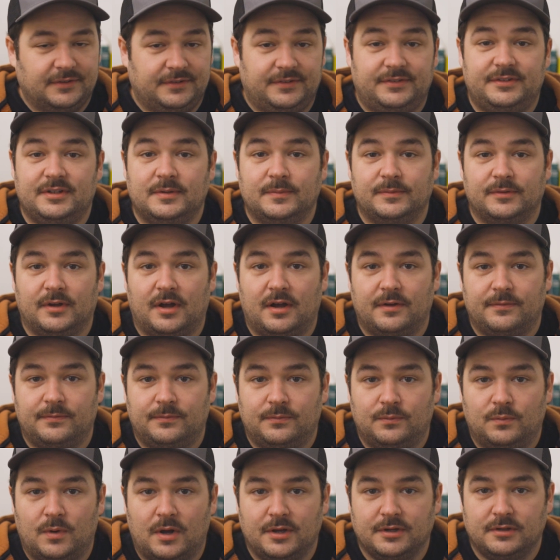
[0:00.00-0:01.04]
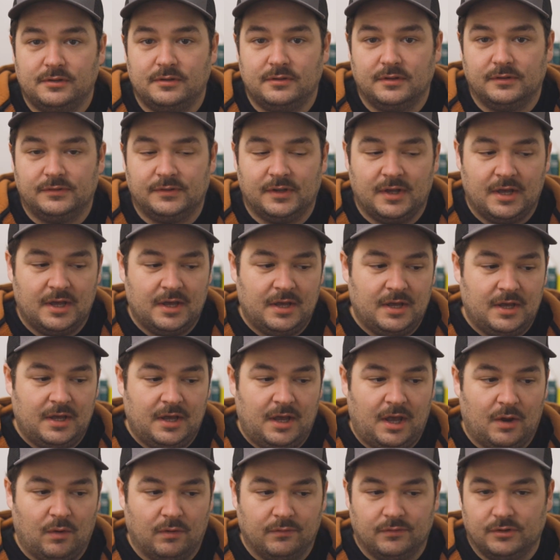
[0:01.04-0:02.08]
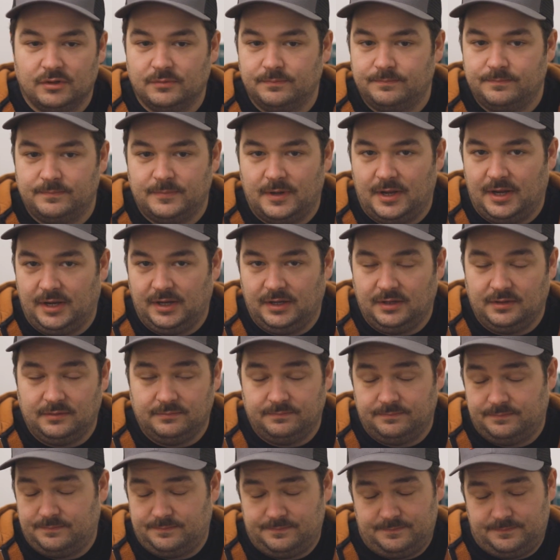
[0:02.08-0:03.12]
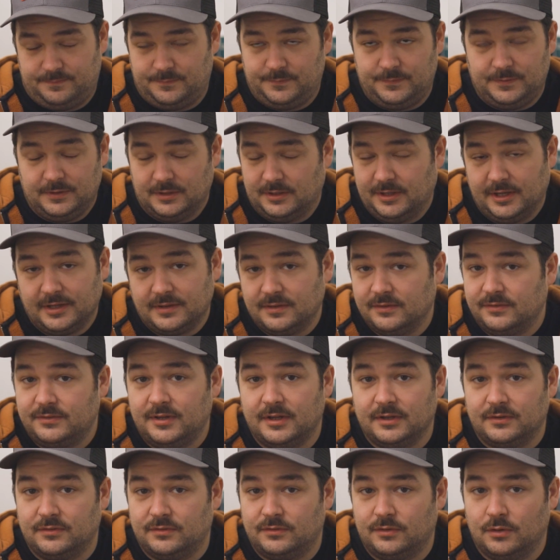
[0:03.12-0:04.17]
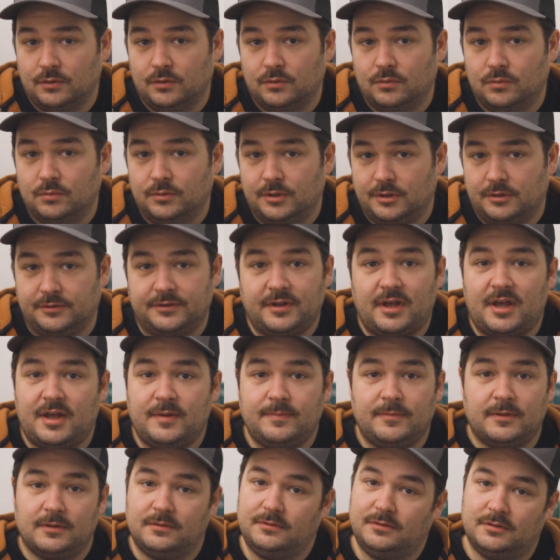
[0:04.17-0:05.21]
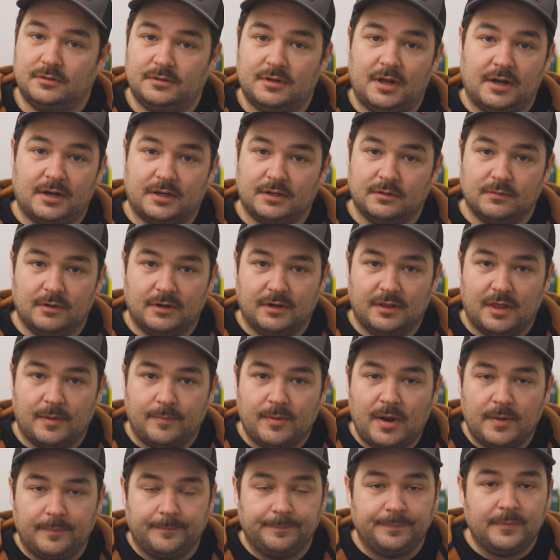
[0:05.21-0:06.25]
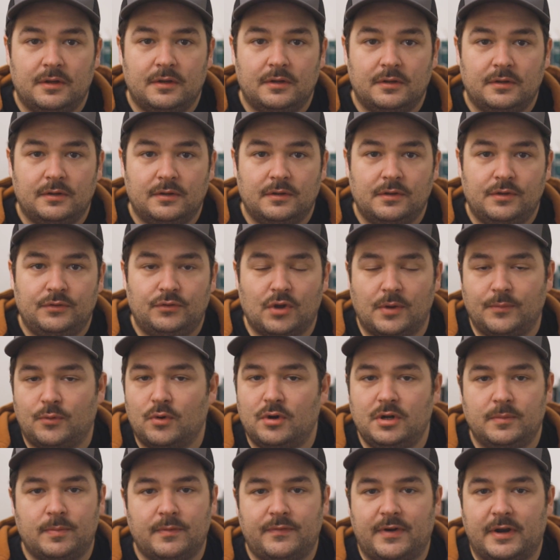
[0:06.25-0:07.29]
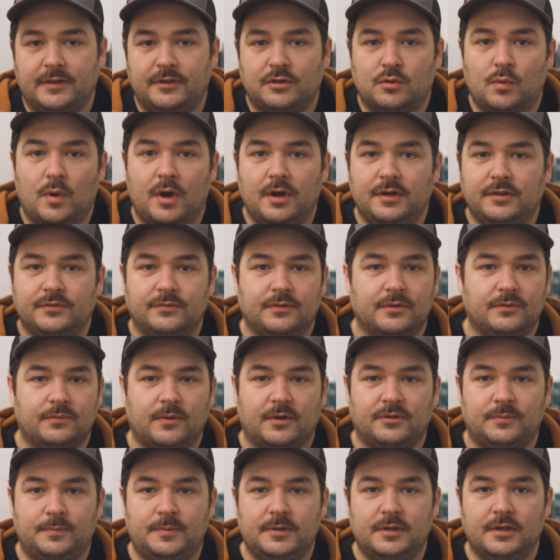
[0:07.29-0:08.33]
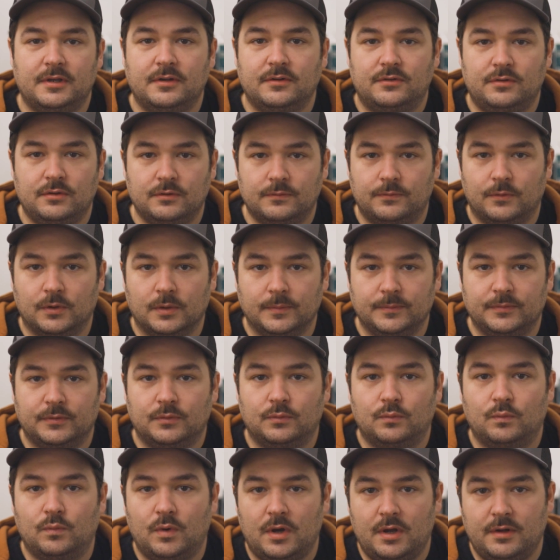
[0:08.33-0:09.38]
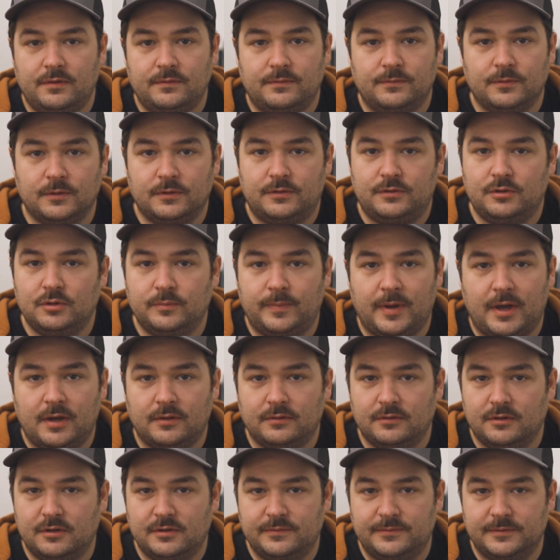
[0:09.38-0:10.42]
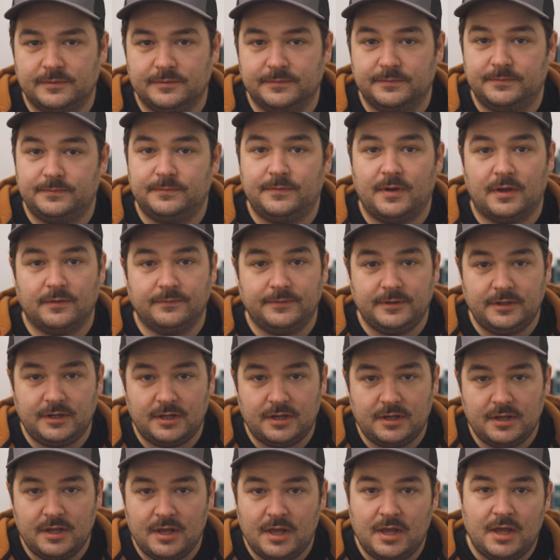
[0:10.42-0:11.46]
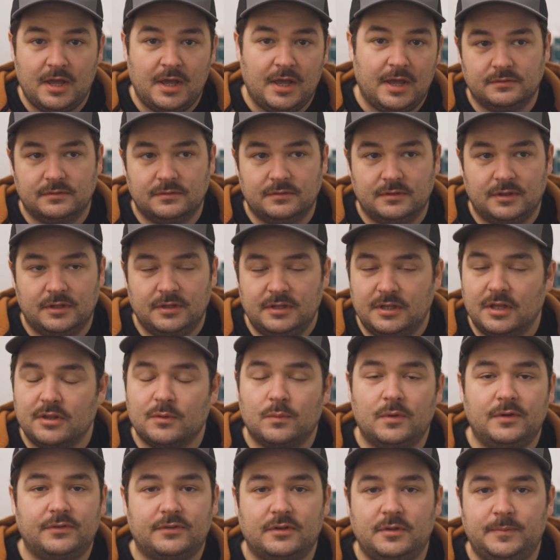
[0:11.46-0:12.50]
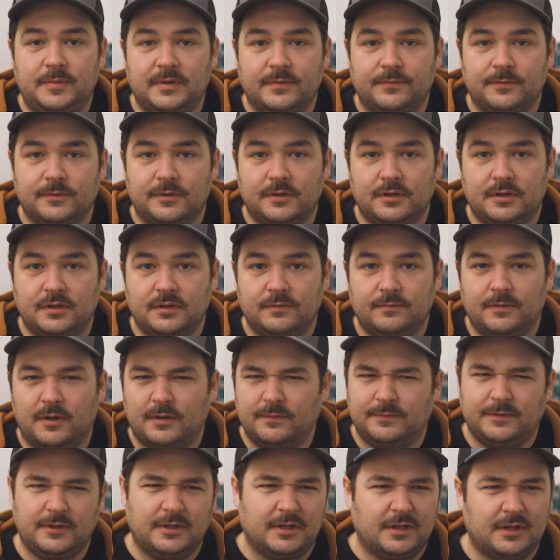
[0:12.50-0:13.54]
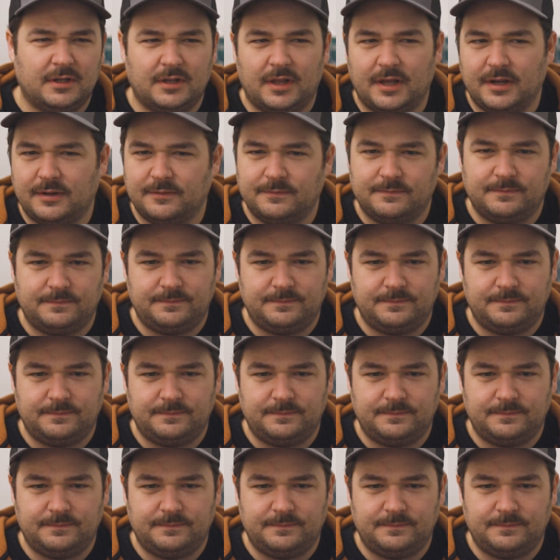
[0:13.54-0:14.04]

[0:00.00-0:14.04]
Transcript: it steams off while you do this. However, I feel like this takes so little time that you're not going to run into that problem. So I'm going to provide the quantities for this recipe in two forms. One for a 2-pound loaf of Velveeta, and the other one's going to be for the Velveeta like